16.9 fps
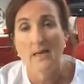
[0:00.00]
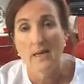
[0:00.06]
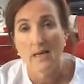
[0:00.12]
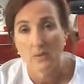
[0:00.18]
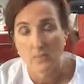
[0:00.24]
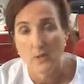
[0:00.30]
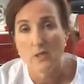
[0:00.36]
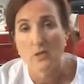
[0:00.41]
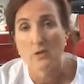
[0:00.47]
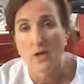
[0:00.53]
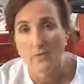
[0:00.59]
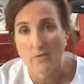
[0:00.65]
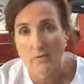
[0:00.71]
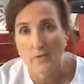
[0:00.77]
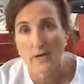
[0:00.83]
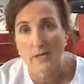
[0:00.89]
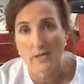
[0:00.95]
it means you have
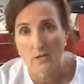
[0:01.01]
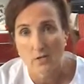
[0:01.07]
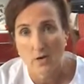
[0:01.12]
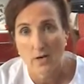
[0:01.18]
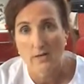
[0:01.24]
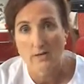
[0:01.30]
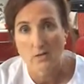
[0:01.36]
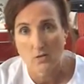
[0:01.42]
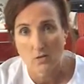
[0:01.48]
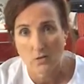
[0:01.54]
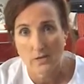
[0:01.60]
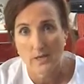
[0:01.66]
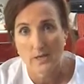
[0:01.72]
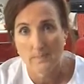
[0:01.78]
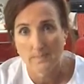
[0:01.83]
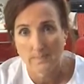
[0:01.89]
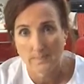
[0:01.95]
a very strong
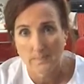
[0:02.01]
story.